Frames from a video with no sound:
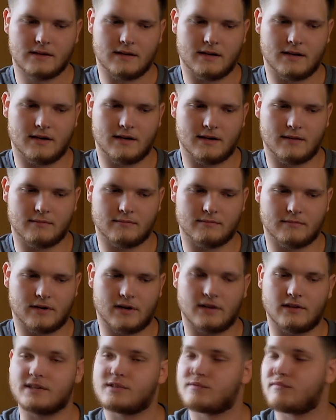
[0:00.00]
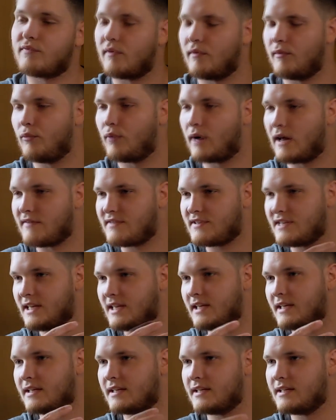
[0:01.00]
or at least for what I've
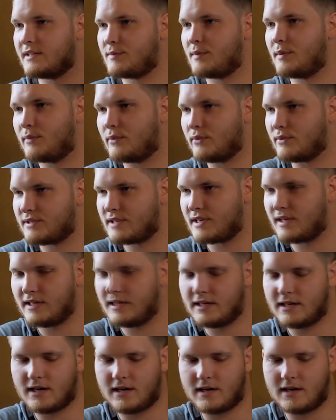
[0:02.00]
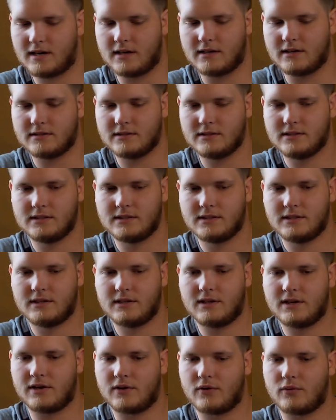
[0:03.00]
seen is people will say,
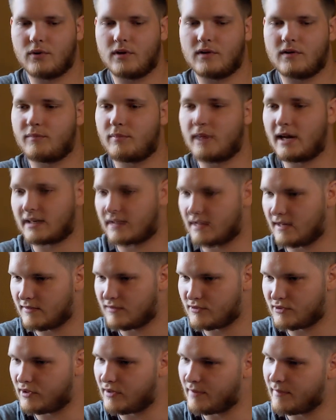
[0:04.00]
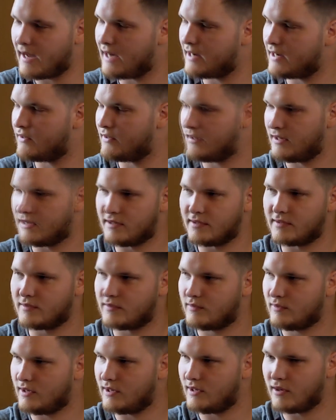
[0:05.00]
you know, well, if Black lives really matter, then
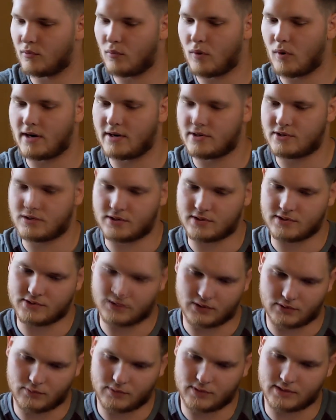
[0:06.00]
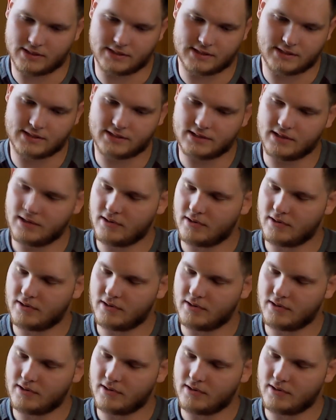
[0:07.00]
you know, why aren't you concerned with this